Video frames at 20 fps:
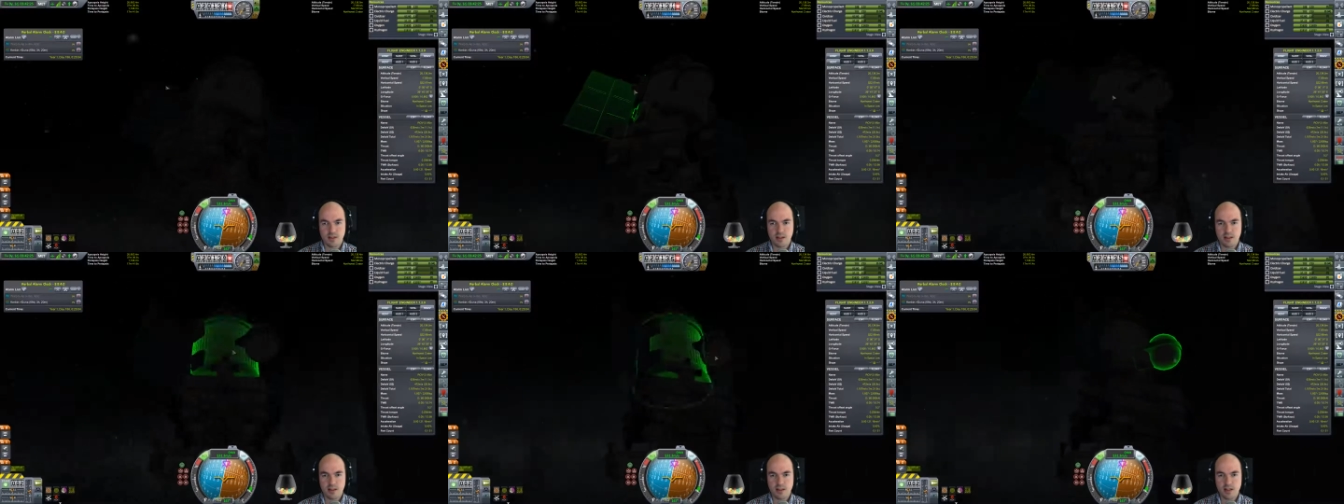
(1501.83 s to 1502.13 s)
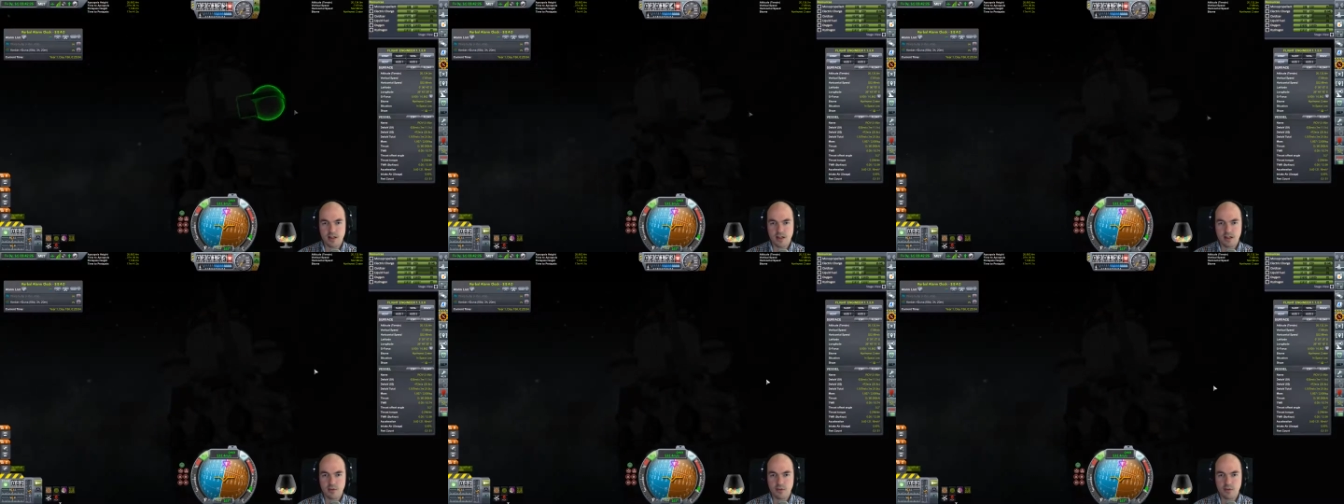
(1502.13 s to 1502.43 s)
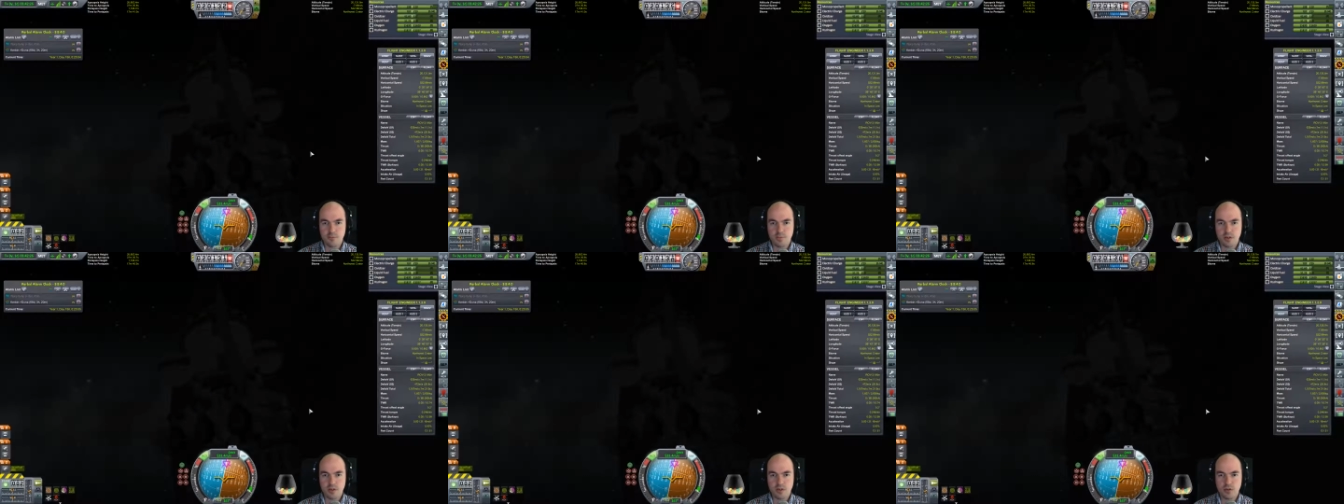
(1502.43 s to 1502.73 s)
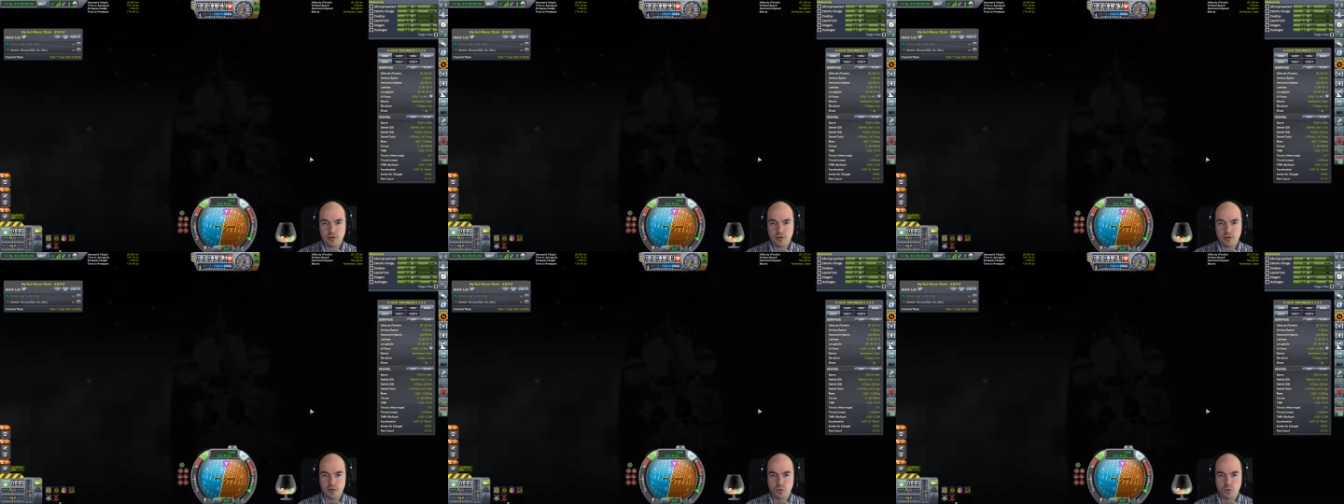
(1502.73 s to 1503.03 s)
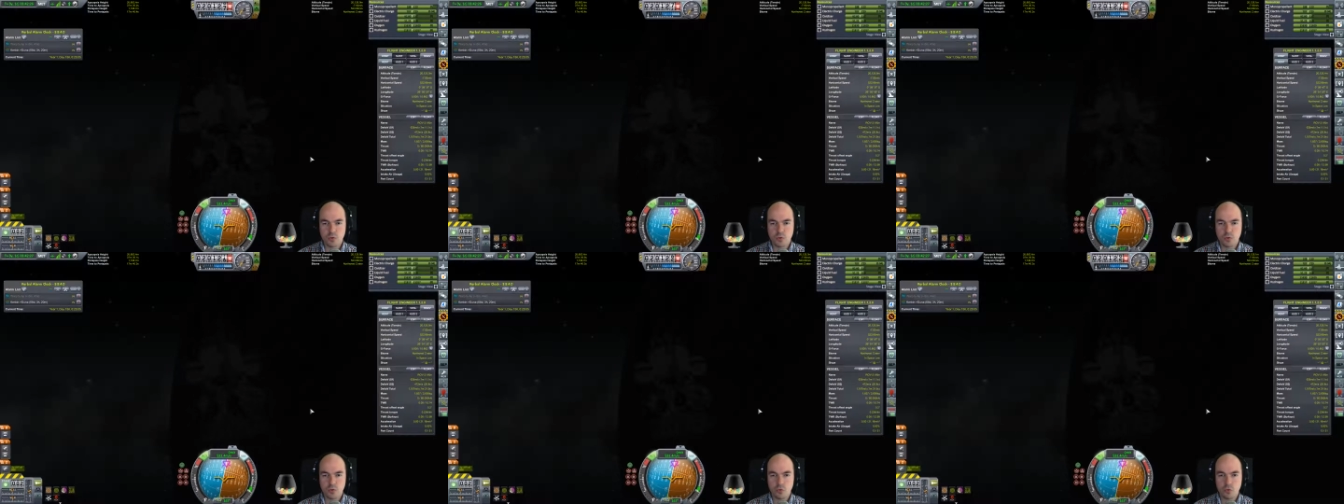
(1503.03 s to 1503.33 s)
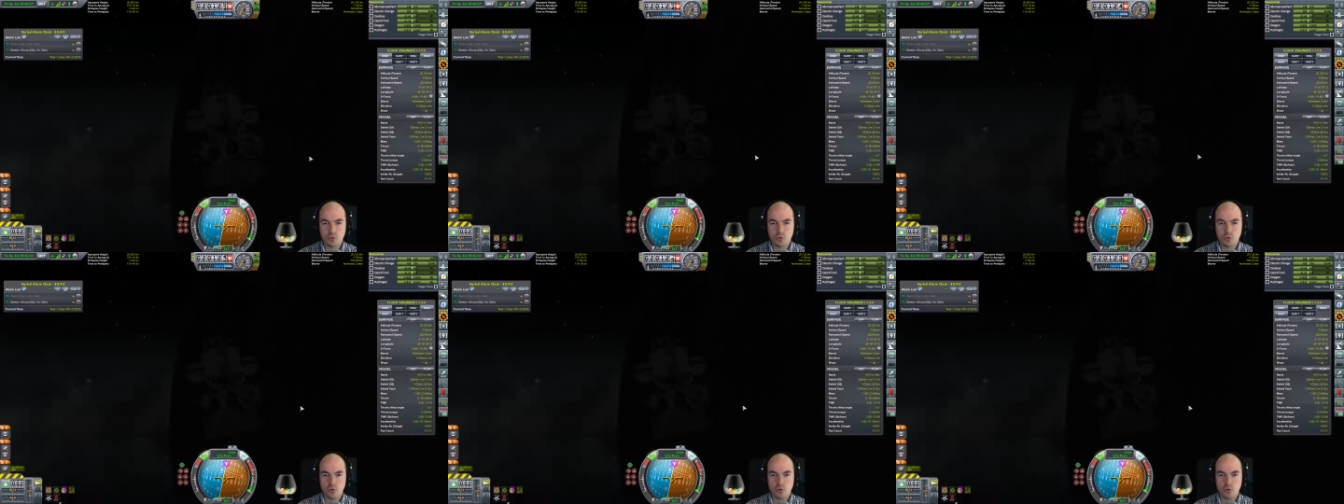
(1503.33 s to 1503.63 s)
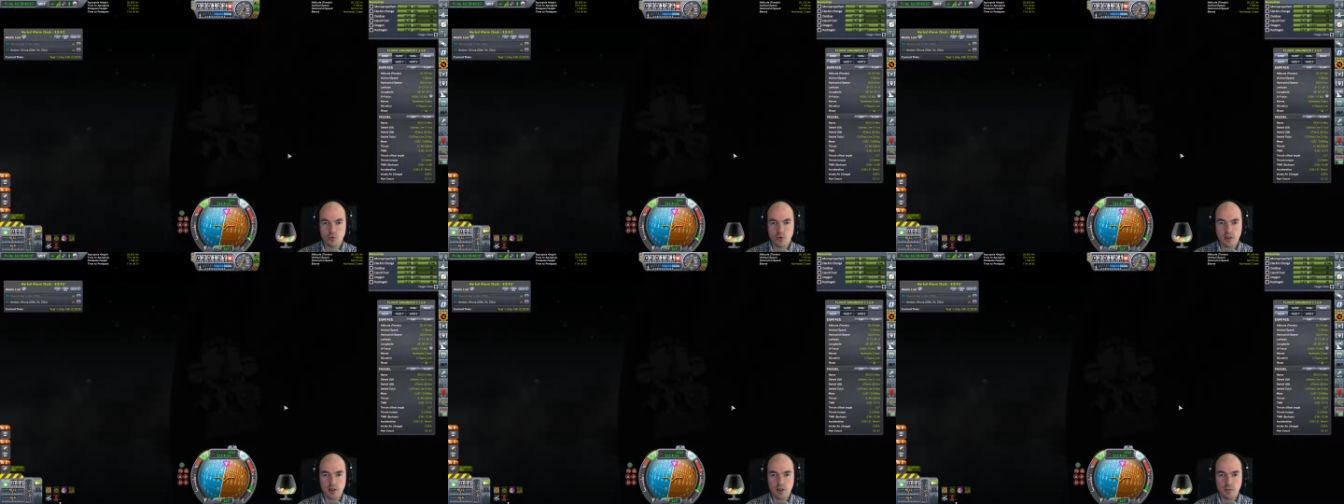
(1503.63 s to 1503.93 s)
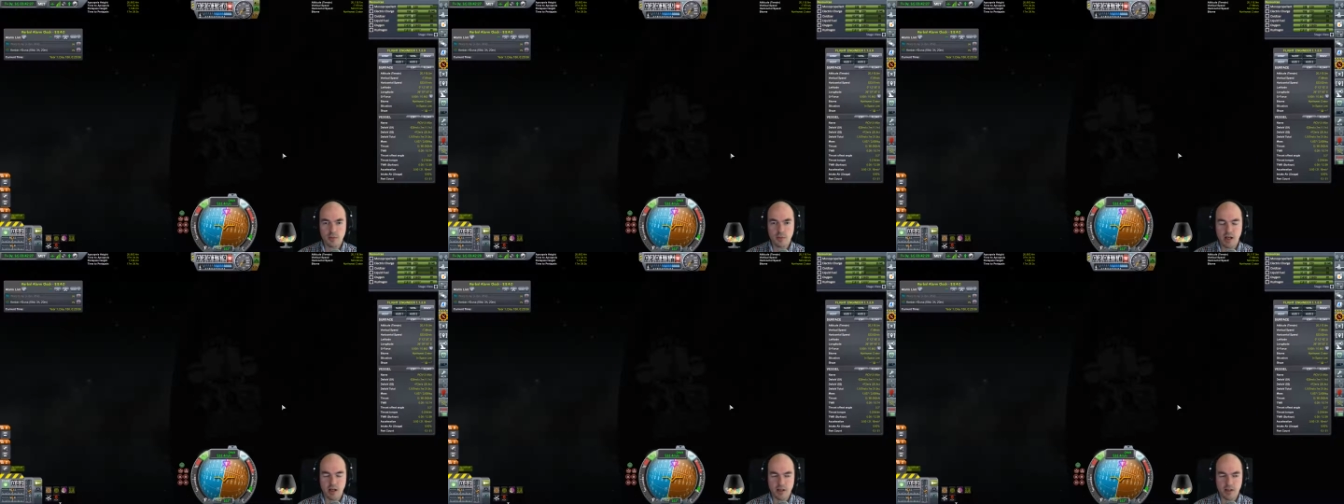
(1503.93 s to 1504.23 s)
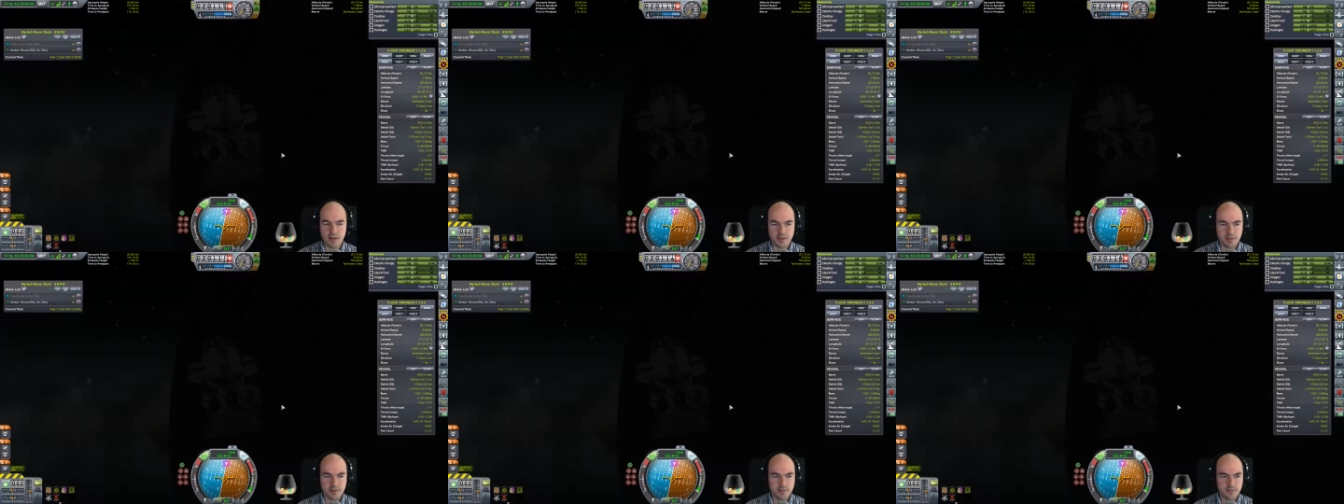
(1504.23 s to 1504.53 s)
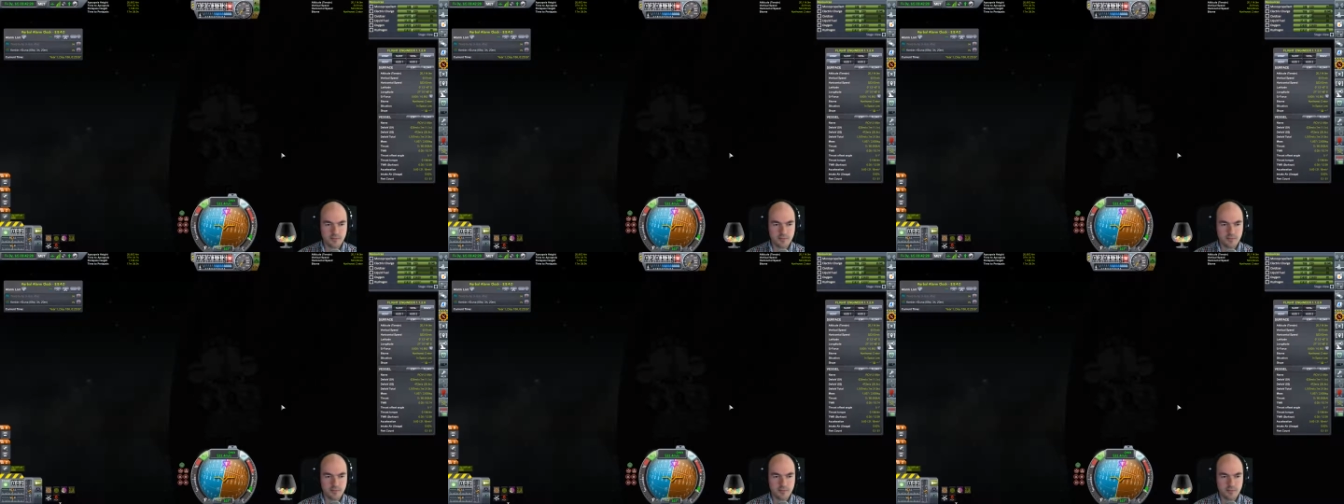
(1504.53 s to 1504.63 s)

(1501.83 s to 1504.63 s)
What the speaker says: That could have been real bad.